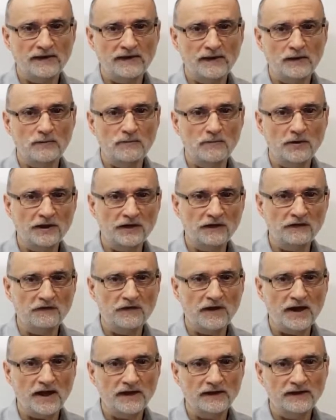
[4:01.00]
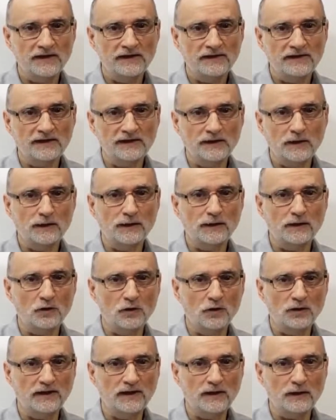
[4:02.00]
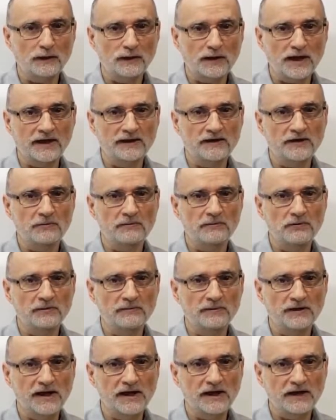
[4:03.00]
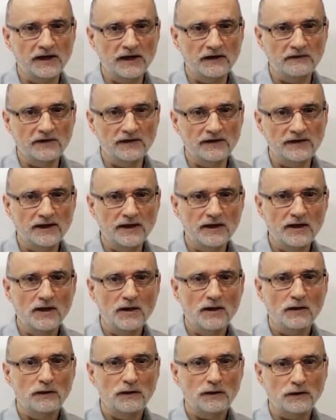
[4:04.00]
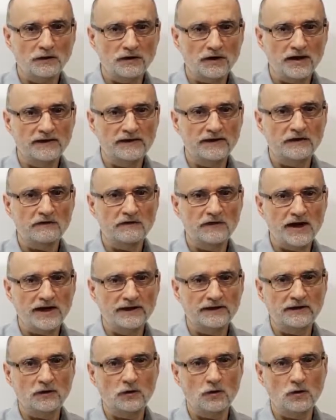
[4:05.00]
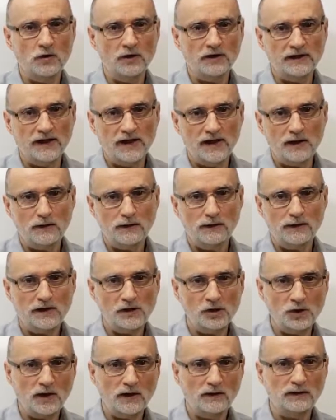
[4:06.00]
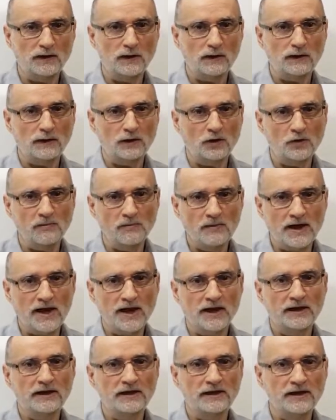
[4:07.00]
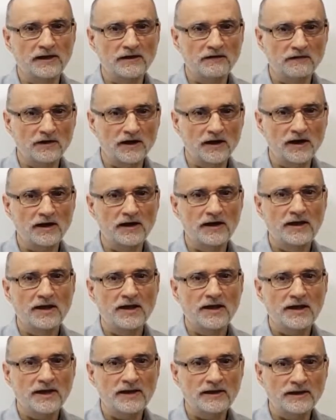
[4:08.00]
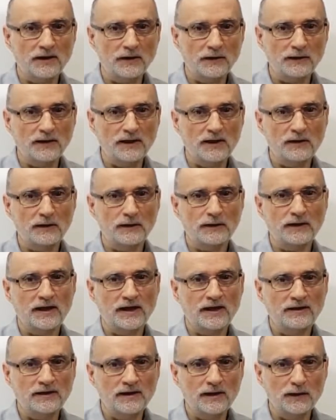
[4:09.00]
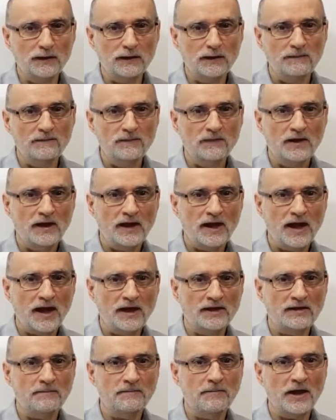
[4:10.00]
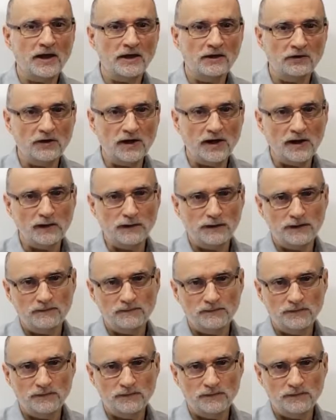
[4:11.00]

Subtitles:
is body fat that is stored inside the abdominal cavity surrounding vital organs such as the stomach, liver, intestines, kidneys, and the pancreas.